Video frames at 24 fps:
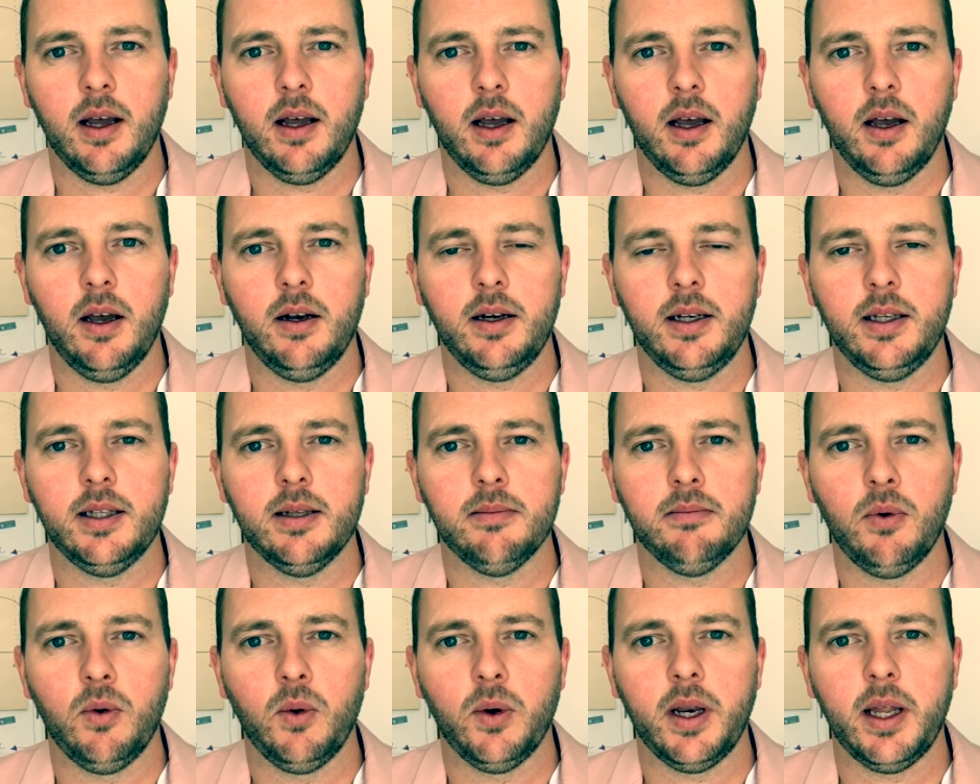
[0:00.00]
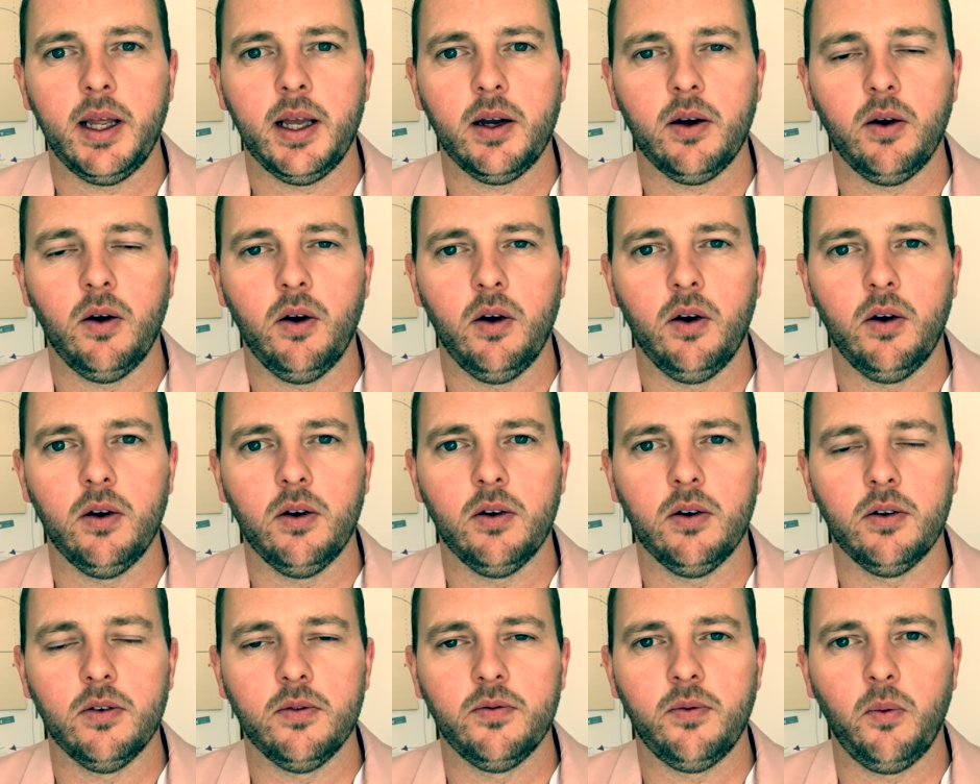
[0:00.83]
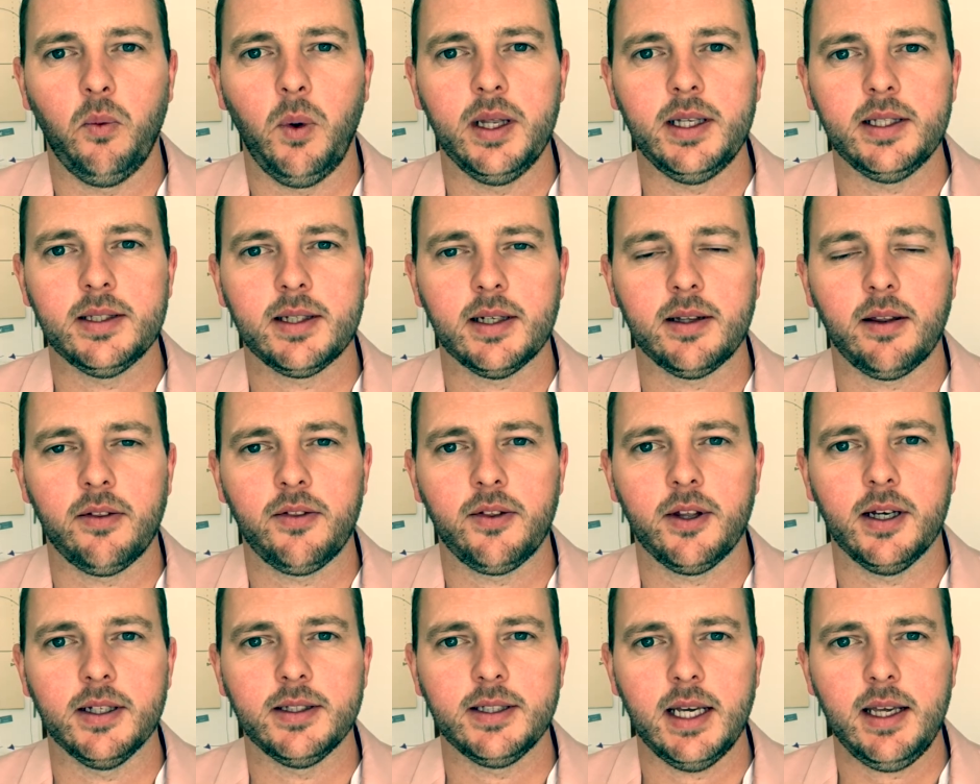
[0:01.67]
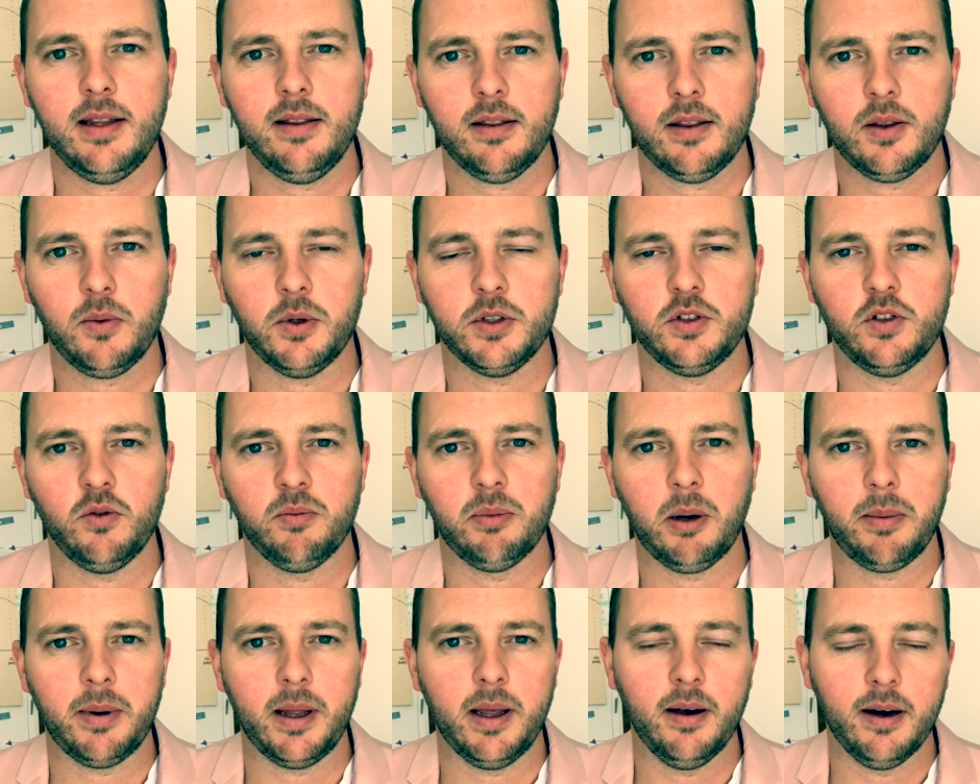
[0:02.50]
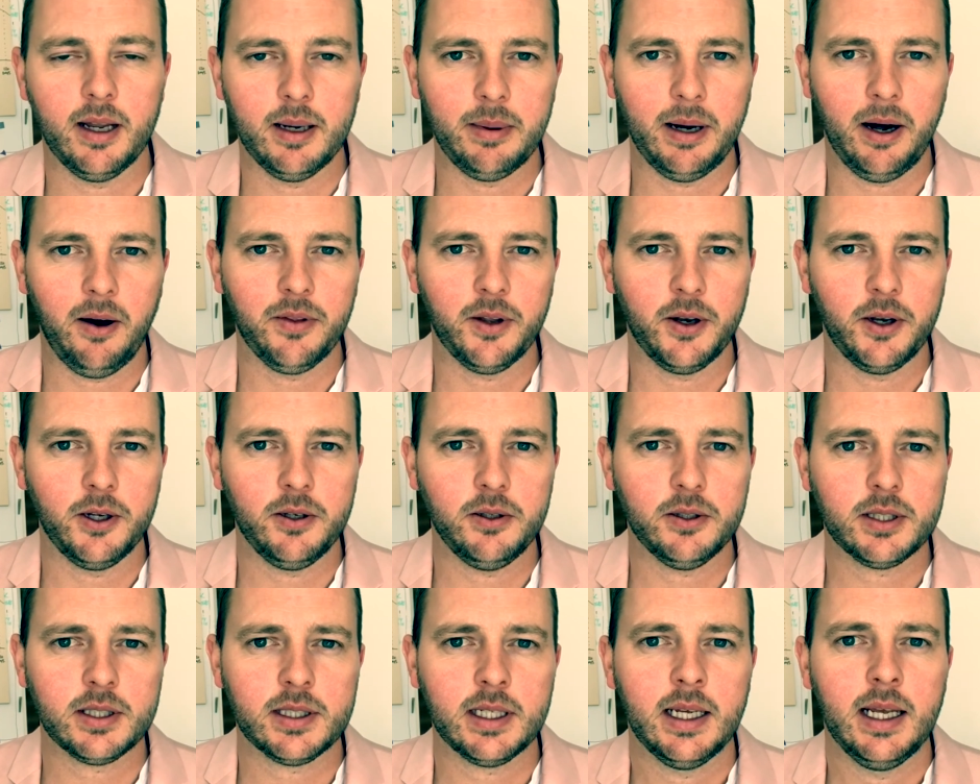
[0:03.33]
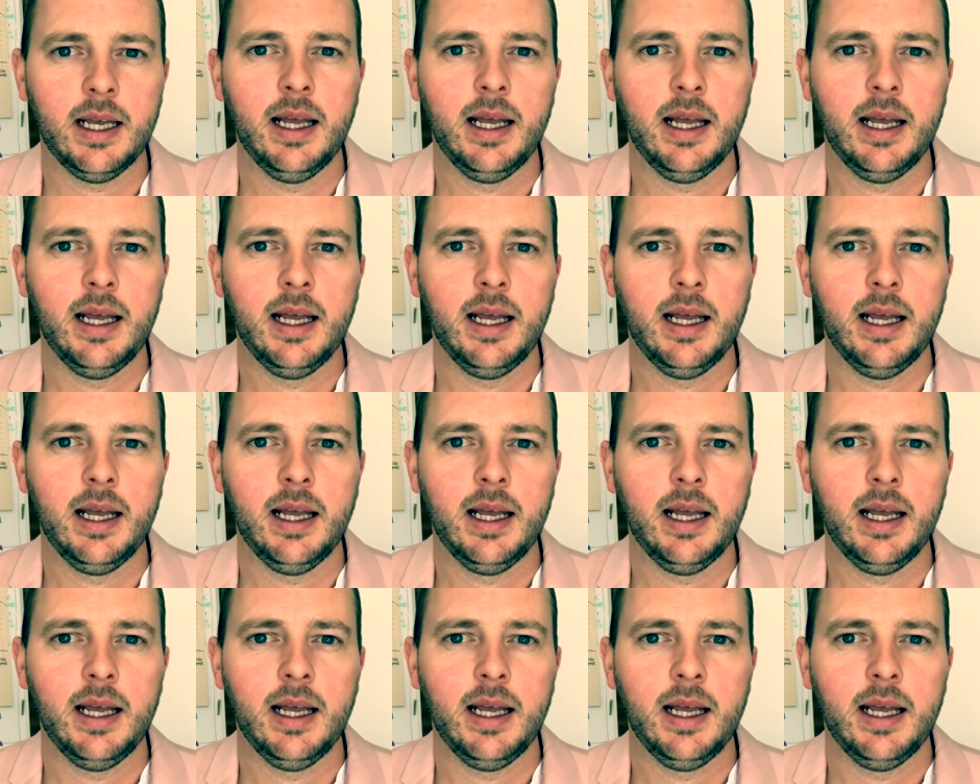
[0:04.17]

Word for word: early in the morning of Wednesday the 13th, which you've probably heard about on the news.